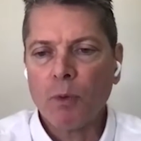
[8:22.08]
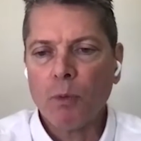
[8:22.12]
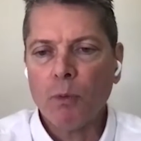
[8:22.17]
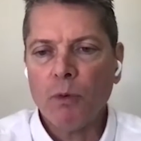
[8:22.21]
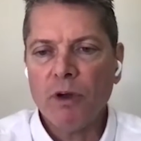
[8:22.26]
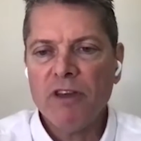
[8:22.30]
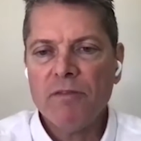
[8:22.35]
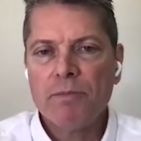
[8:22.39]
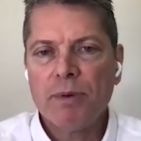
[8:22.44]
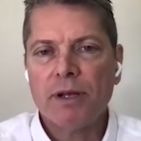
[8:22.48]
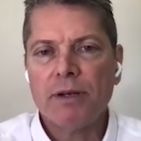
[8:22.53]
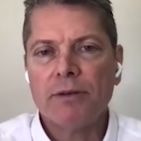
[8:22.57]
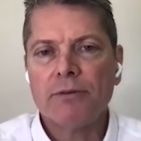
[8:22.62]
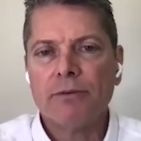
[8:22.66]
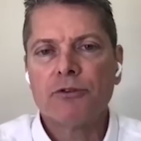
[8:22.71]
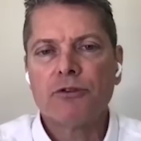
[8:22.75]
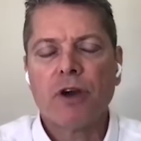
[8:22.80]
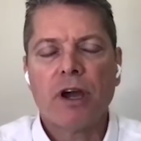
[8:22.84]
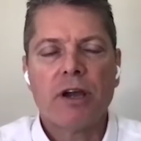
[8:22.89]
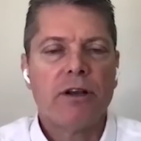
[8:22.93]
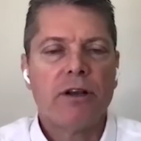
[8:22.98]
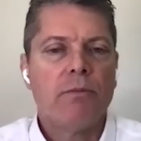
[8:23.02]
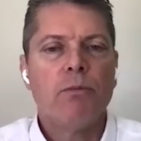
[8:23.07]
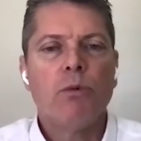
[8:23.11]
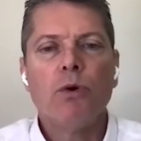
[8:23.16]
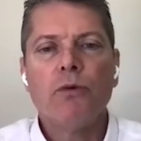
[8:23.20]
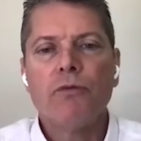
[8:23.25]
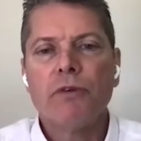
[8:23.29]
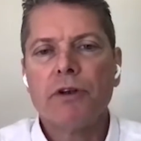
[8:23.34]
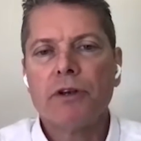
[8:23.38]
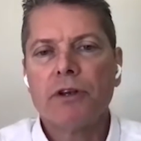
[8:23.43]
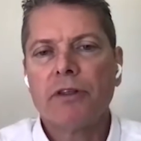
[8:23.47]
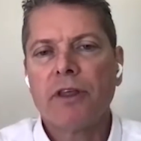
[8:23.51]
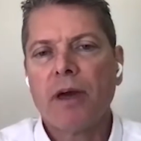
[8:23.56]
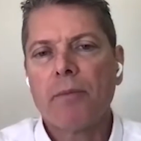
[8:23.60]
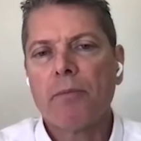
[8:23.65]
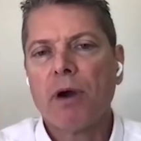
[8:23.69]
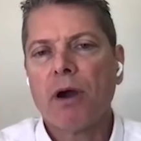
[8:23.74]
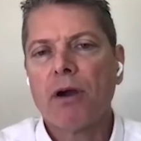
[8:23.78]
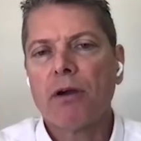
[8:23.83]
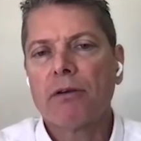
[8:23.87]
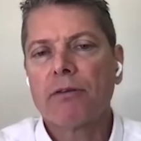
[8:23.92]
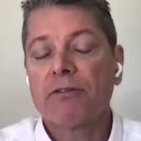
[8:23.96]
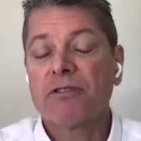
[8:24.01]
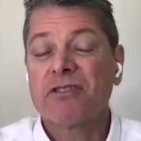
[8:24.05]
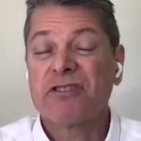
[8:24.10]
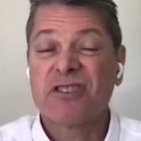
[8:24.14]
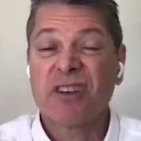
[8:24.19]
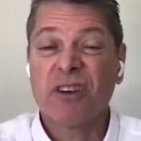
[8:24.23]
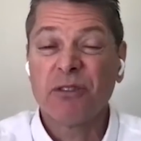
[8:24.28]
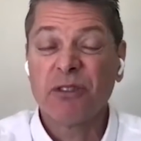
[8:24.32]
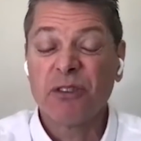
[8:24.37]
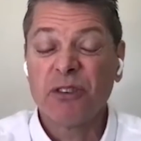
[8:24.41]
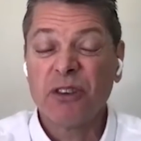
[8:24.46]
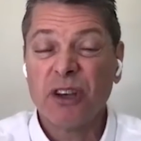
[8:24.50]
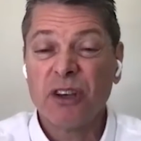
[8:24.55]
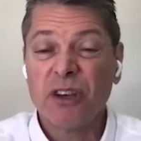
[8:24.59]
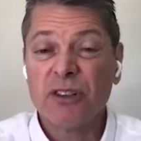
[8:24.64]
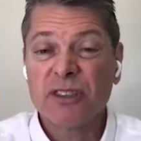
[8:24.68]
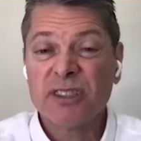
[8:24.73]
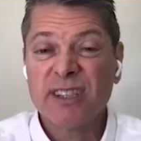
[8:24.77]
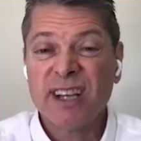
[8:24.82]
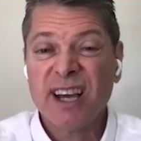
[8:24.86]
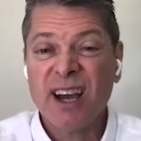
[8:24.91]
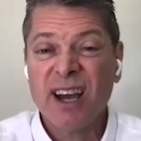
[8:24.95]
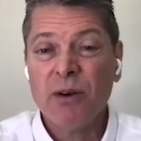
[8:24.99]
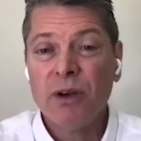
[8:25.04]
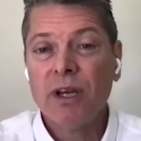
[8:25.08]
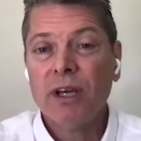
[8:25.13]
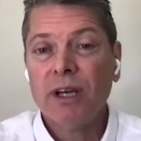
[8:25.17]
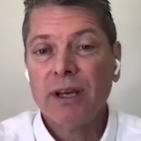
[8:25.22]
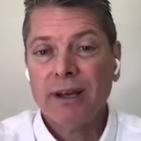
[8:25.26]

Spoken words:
we've been trying to move into that market for several years now.